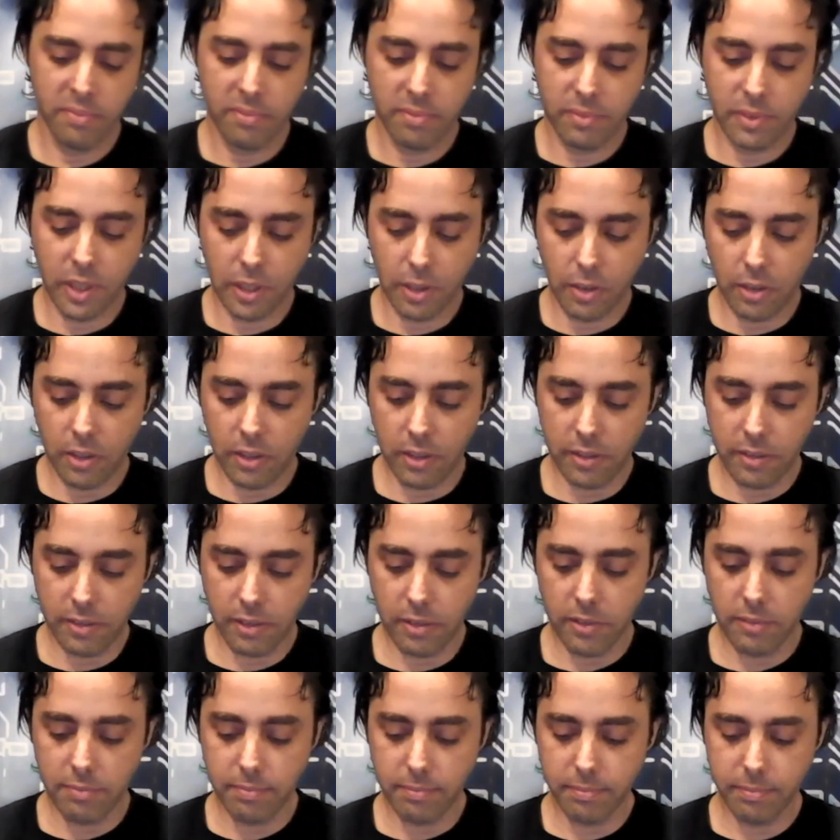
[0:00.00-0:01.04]
They're
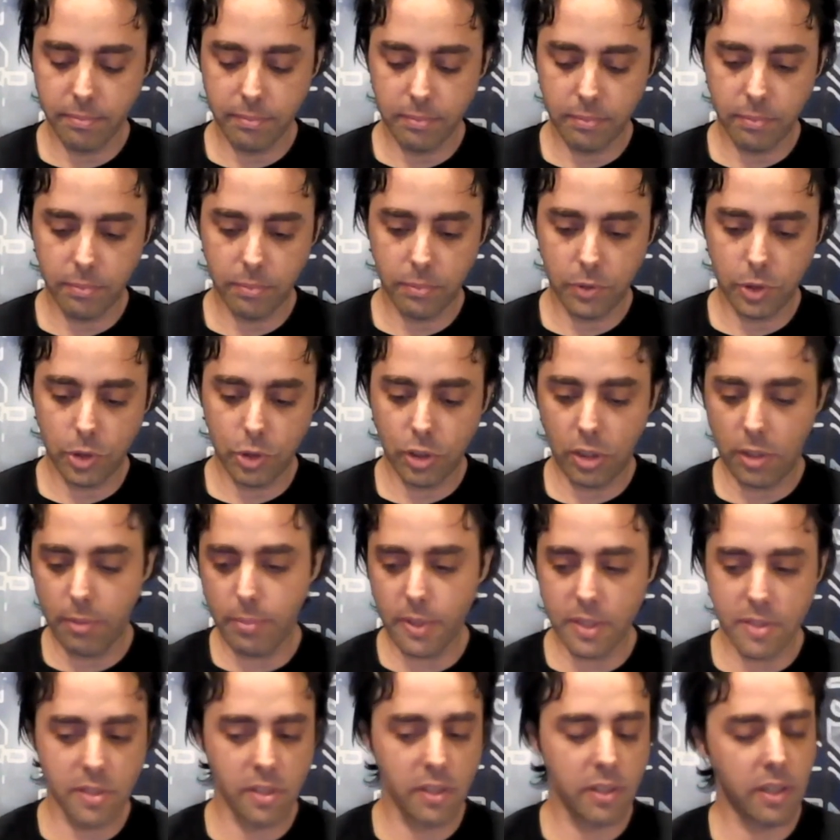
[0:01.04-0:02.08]
usually
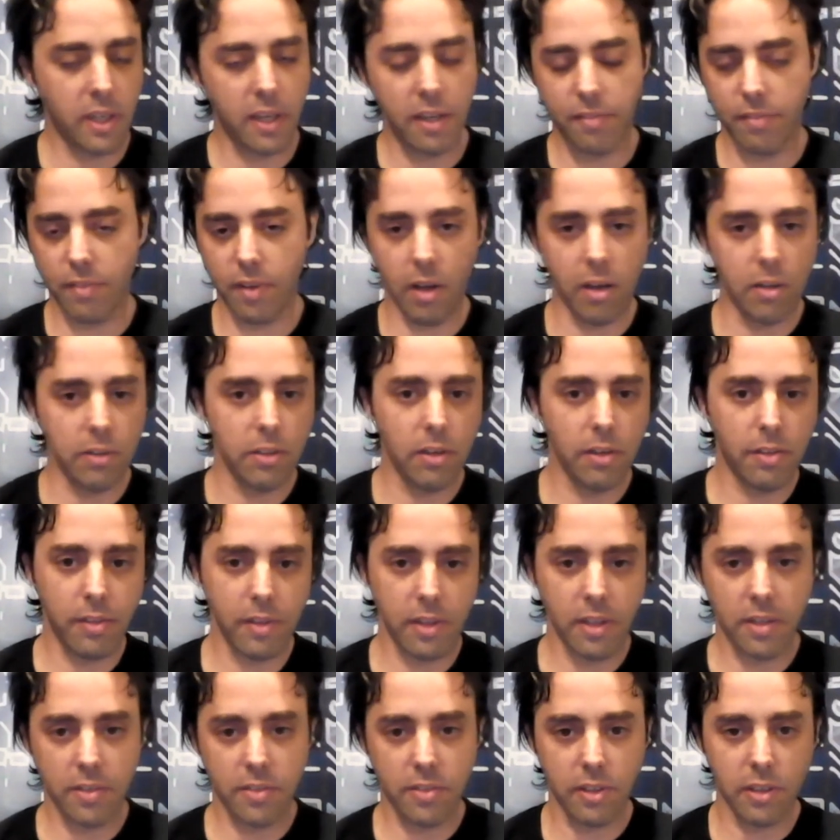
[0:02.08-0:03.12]
busy and have other
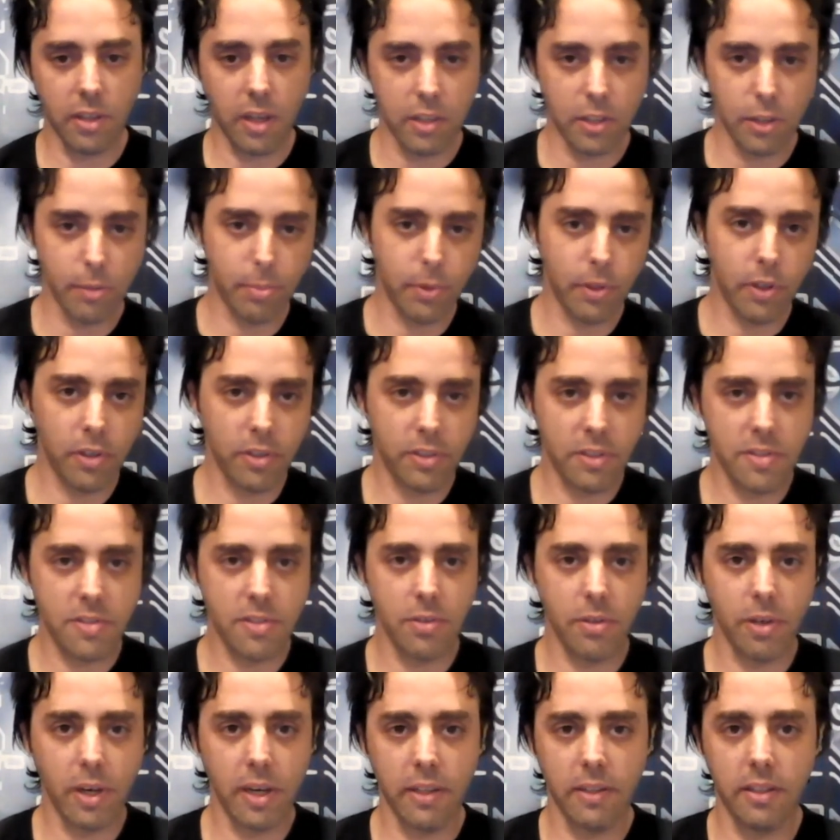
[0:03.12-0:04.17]
things and other priorities
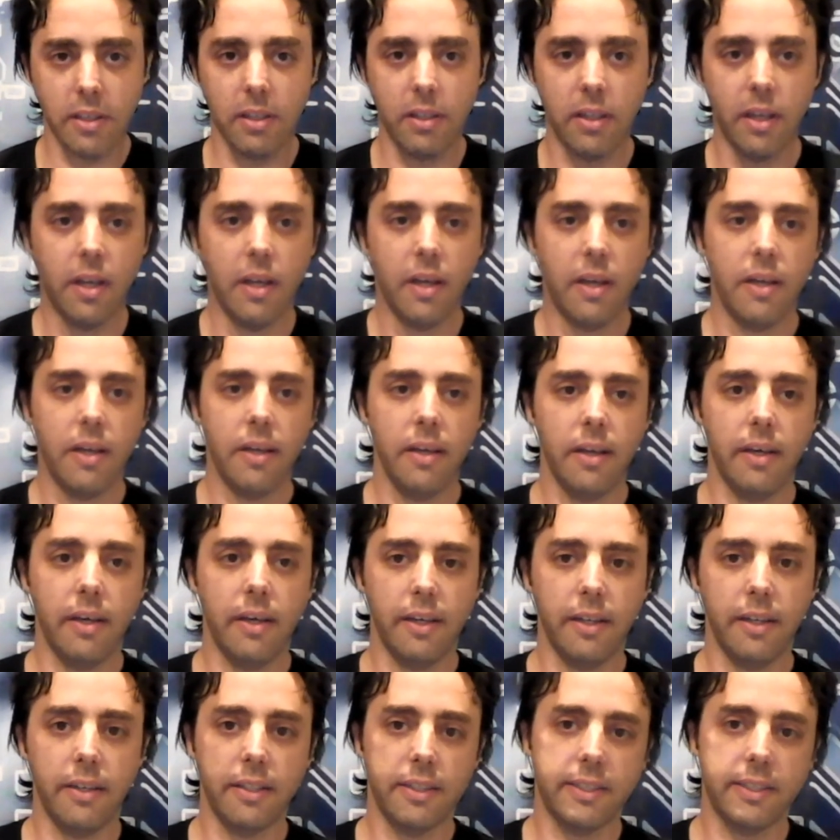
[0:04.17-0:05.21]
to handle,
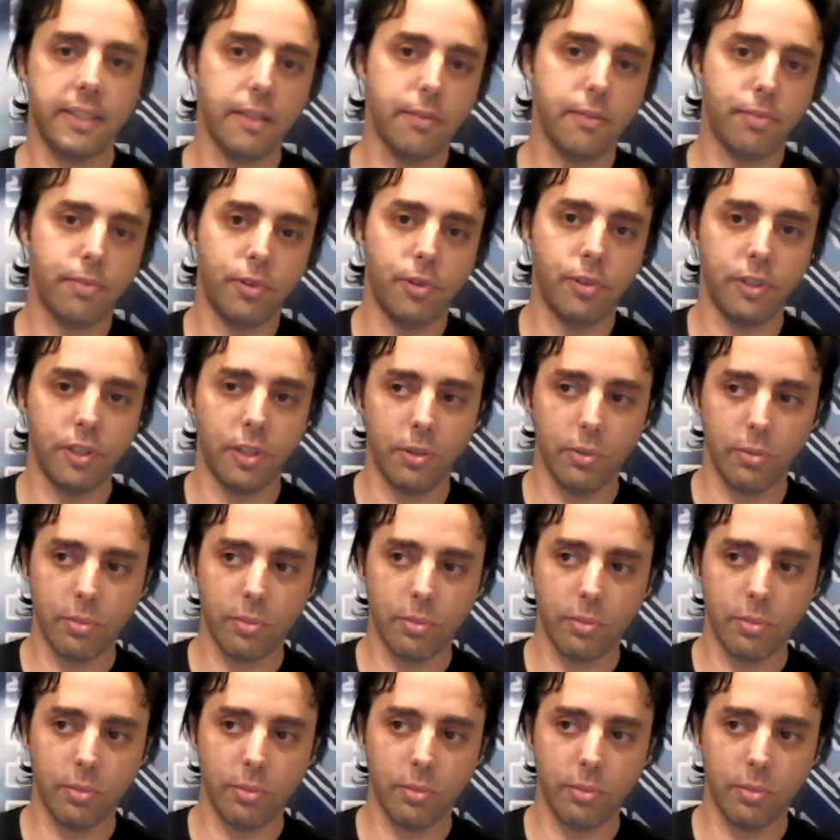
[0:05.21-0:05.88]
except for